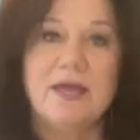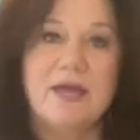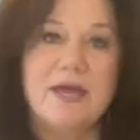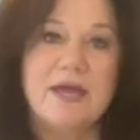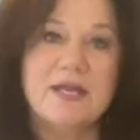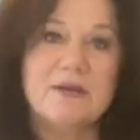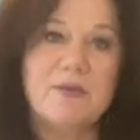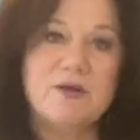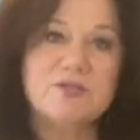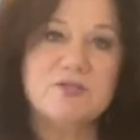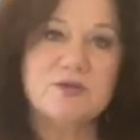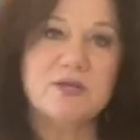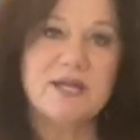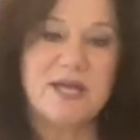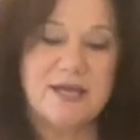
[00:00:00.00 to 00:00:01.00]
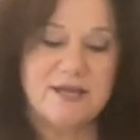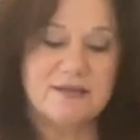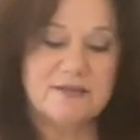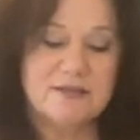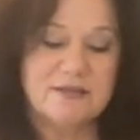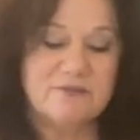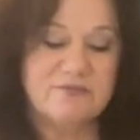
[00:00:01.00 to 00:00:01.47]
And I'm also going to add a
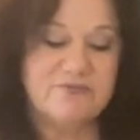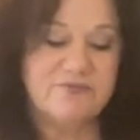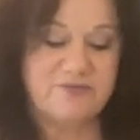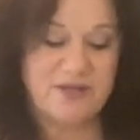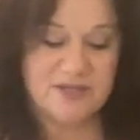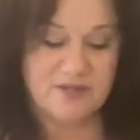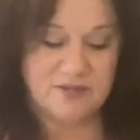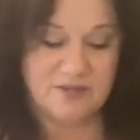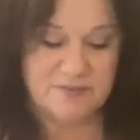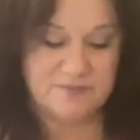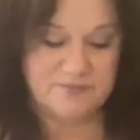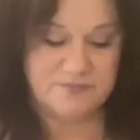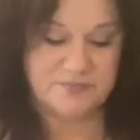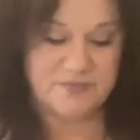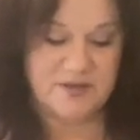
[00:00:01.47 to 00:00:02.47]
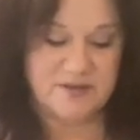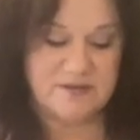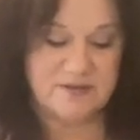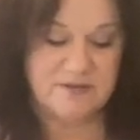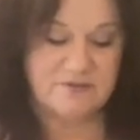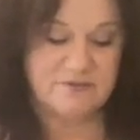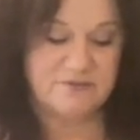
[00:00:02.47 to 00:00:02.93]
little fennel. I
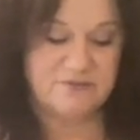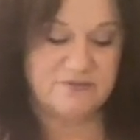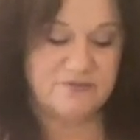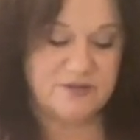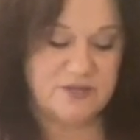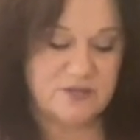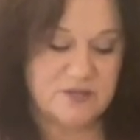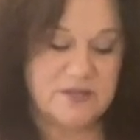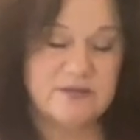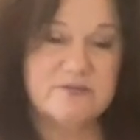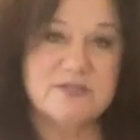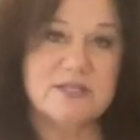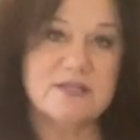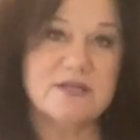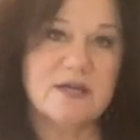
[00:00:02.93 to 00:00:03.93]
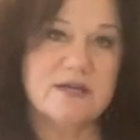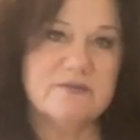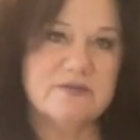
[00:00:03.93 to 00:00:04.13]
think fennel gives it kind of a